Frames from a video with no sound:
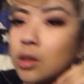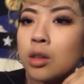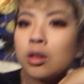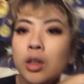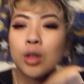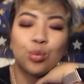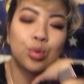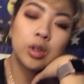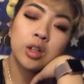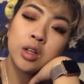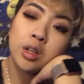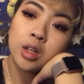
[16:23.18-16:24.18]
It's looking
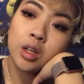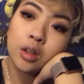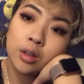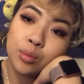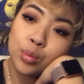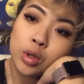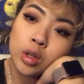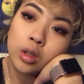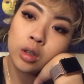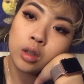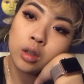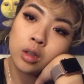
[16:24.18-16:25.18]
pretty
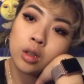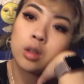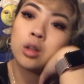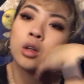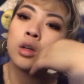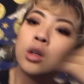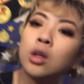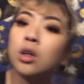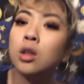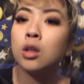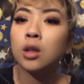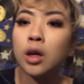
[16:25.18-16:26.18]
good,
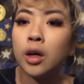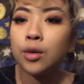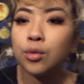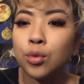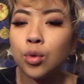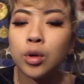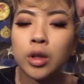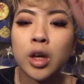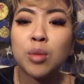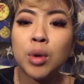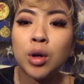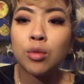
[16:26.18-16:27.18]
like for the
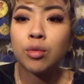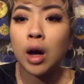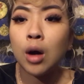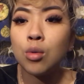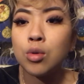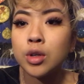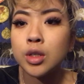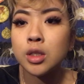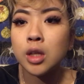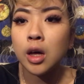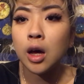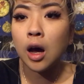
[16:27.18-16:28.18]
amount of hours
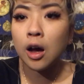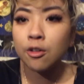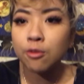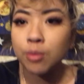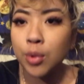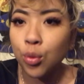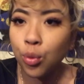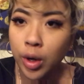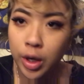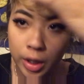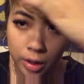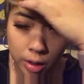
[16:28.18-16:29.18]
that I've been
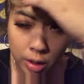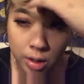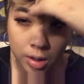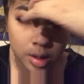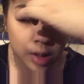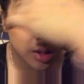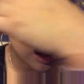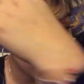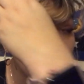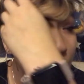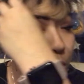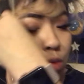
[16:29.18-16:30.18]
wearing this,
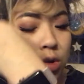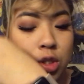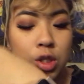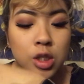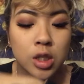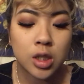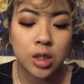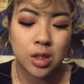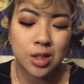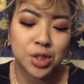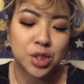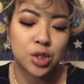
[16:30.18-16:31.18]
which
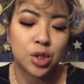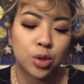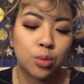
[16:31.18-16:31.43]
is